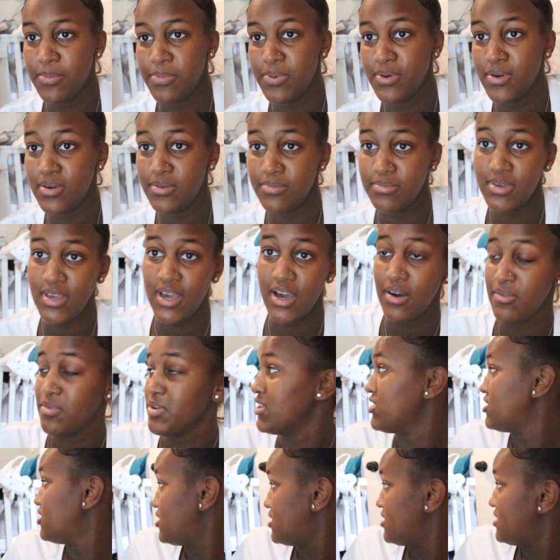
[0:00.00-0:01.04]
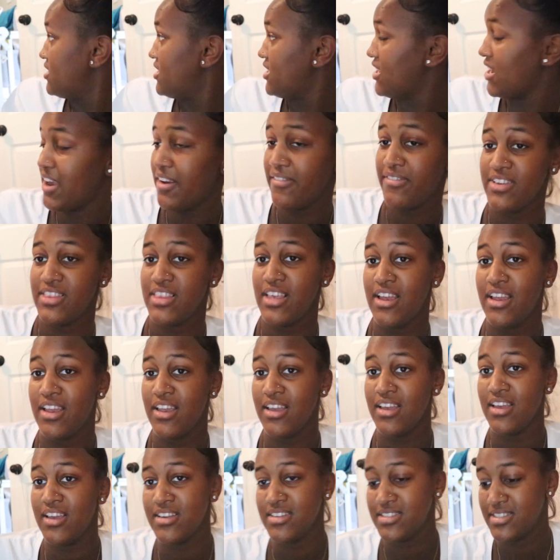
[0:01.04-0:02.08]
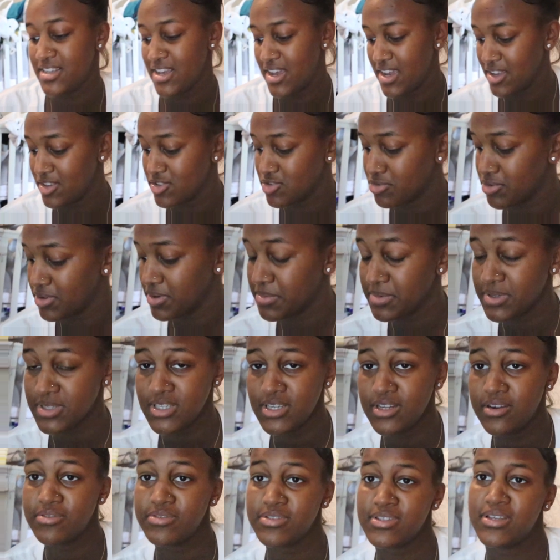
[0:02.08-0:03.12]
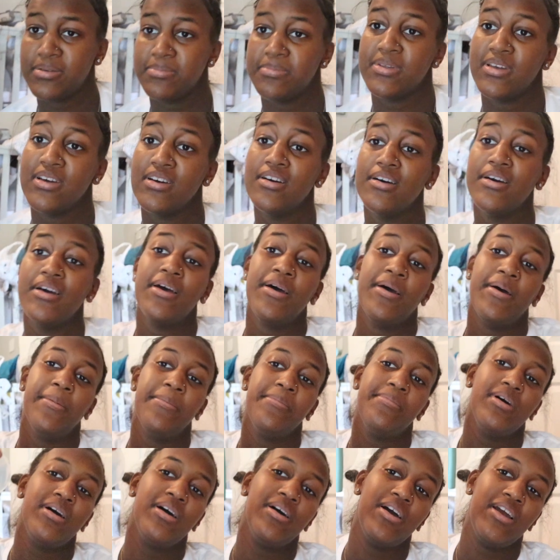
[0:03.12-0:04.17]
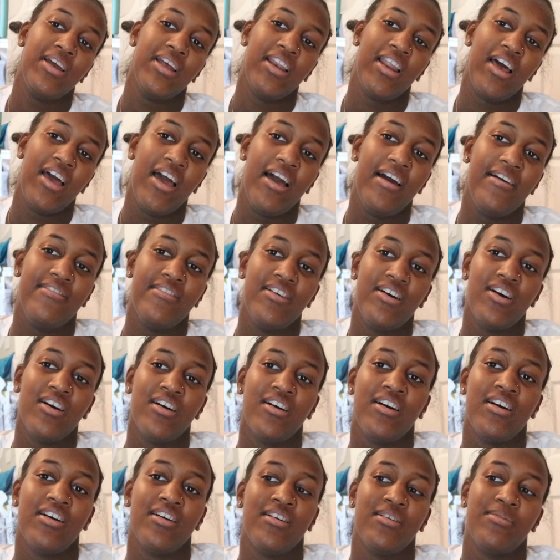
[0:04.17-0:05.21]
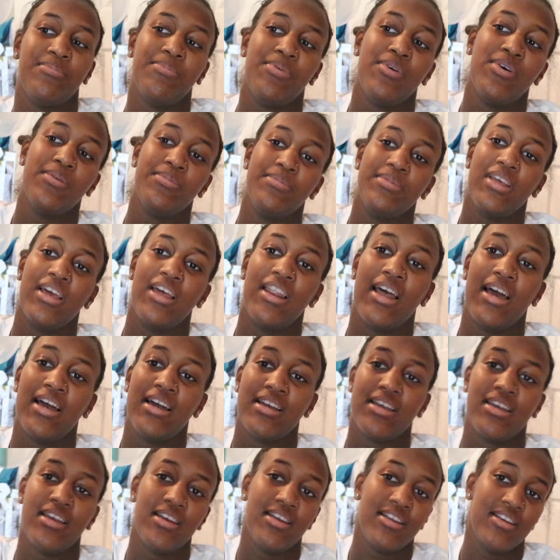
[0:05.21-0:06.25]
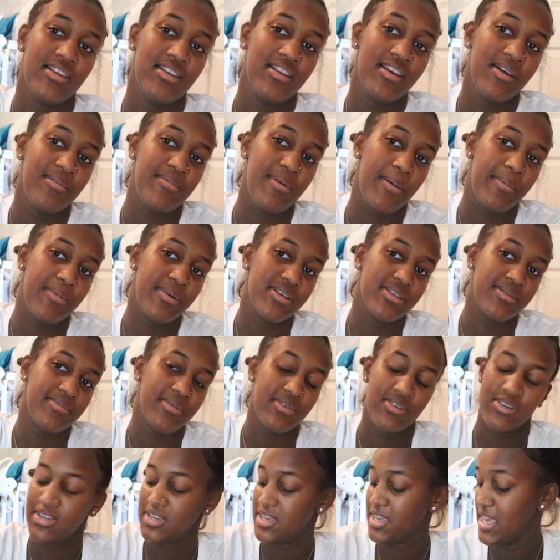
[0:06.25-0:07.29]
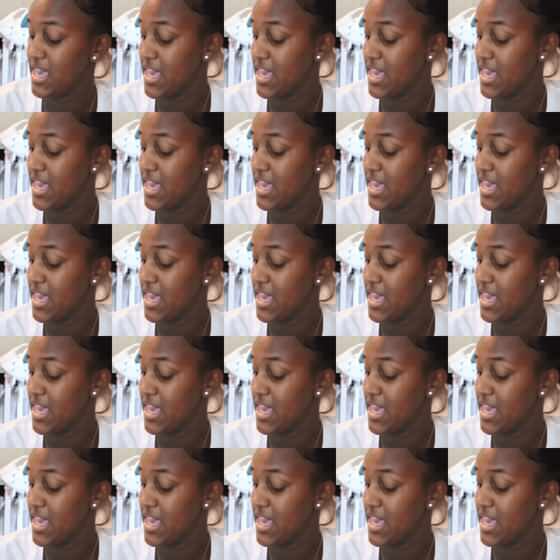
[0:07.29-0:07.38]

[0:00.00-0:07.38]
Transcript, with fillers: a pump. Y'all, we just sit everything inside his crib because he don't sleep there. But, and I have a, a pump that I can, look at my breast milk.